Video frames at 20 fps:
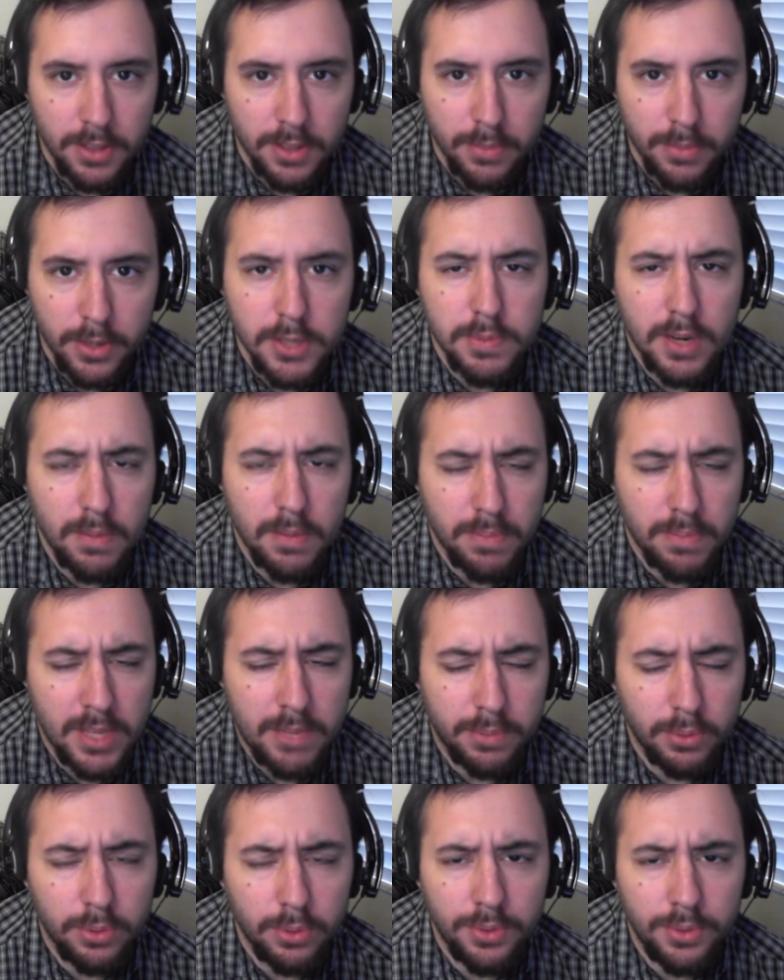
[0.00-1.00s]
For the most part,
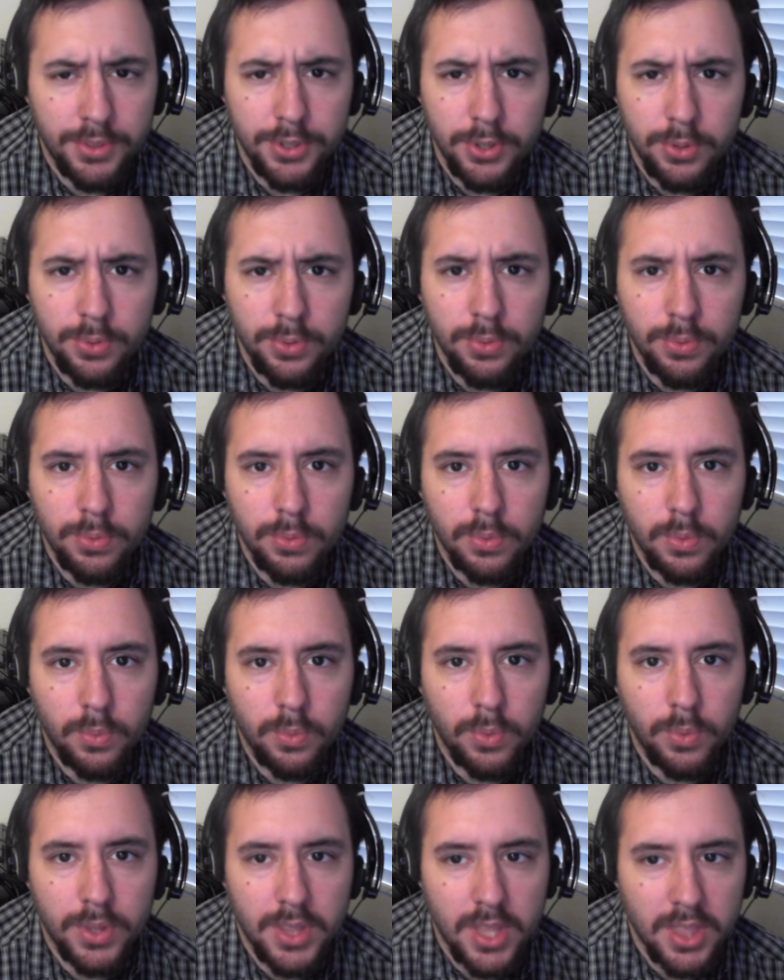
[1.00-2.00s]
people will do
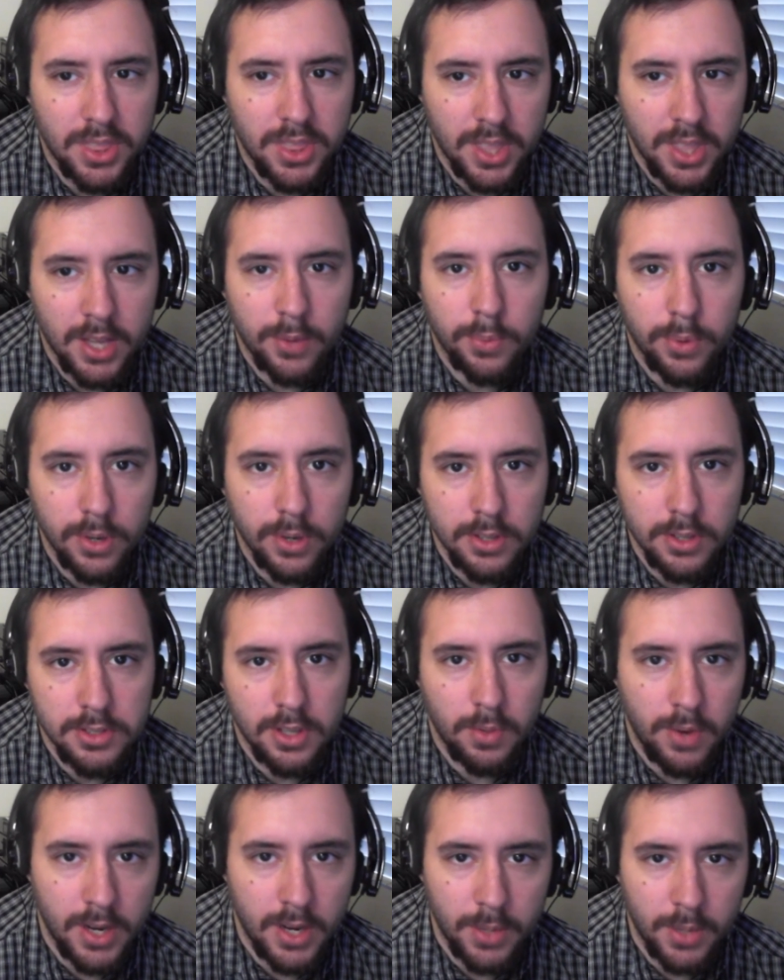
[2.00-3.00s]
what they think
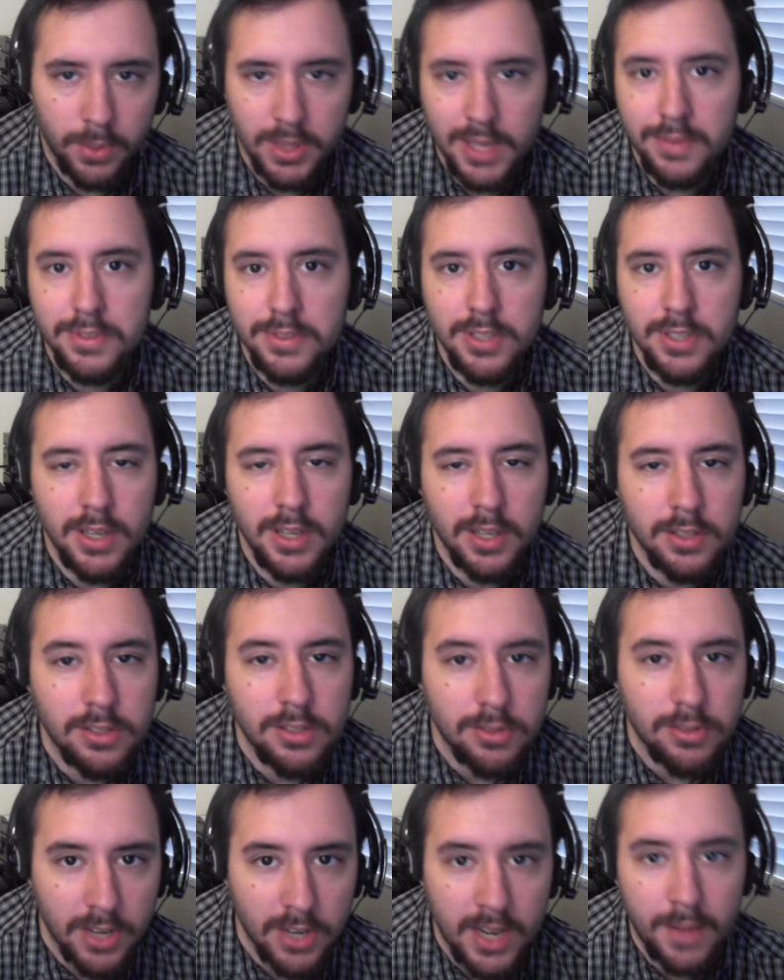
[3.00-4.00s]
works already, what they've seen
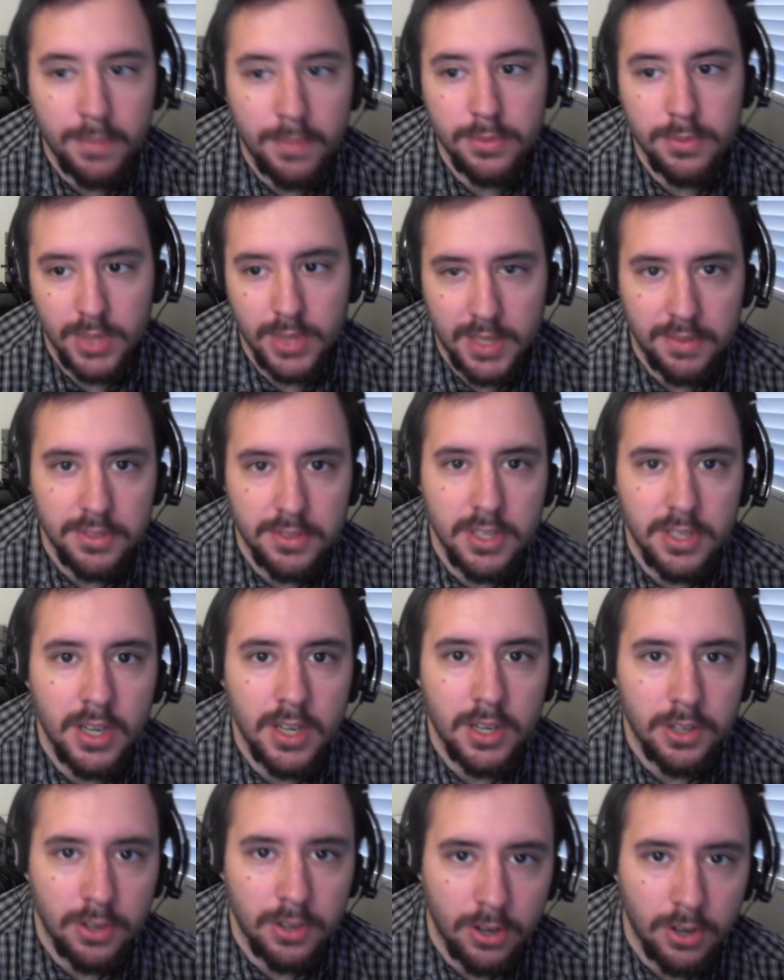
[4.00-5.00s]
on streams, what they've
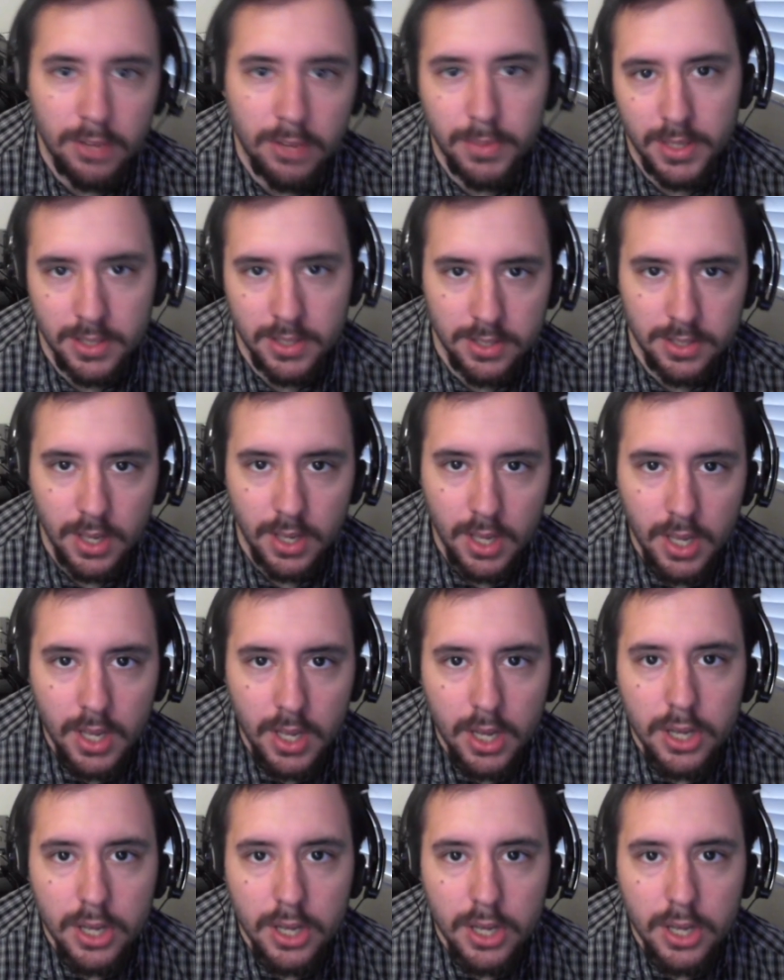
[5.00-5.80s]
seen on tournaments.